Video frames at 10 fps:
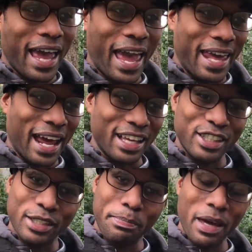and I
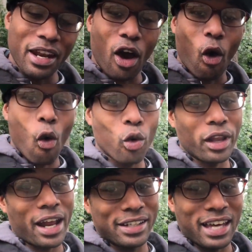spent a whole
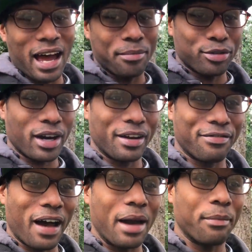lot of time trying to
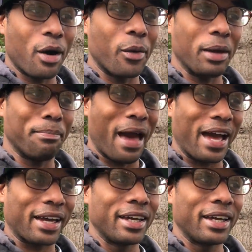find my way back